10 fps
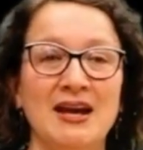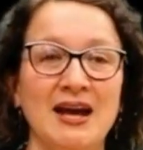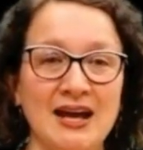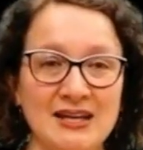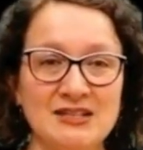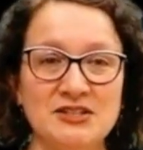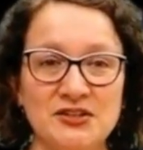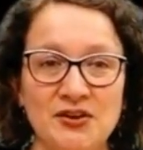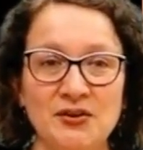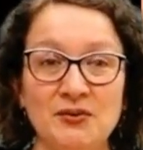And
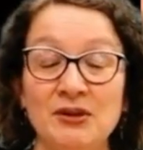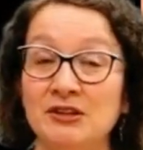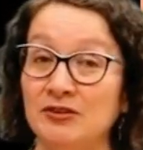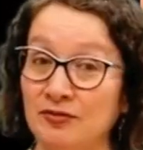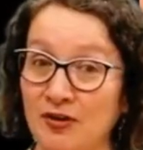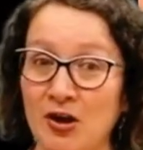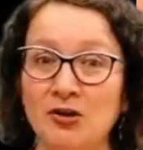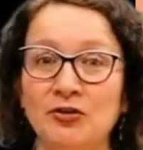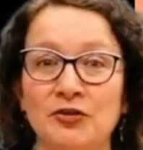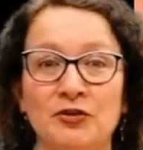so in the fall
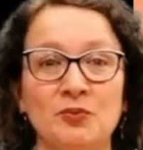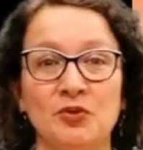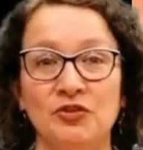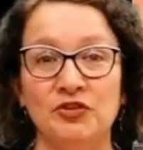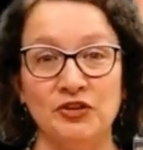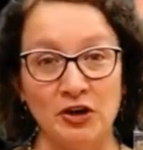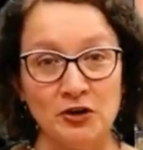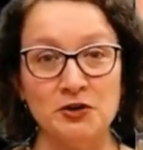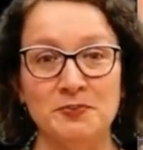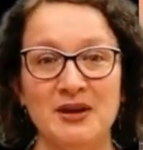term, we'll
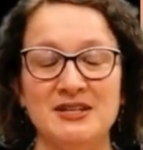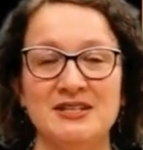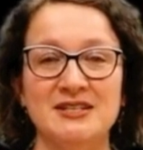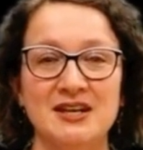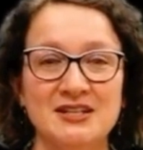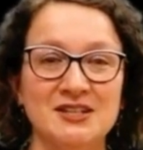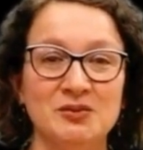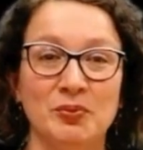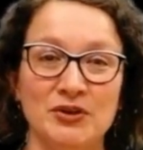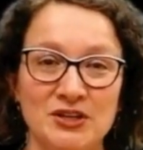start by discussing
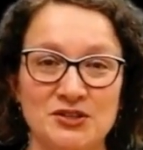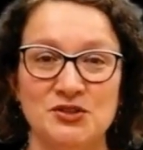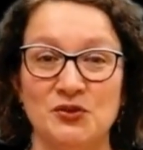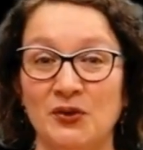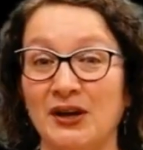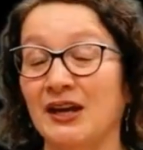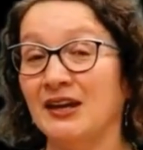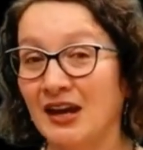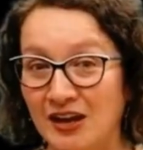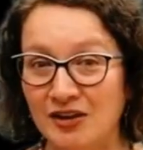prehistoric
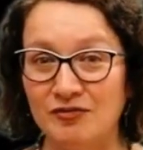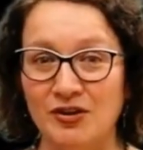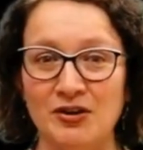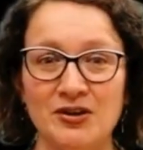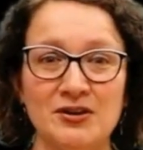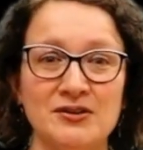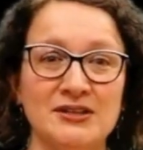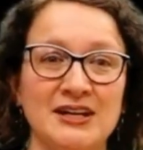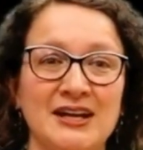cave art,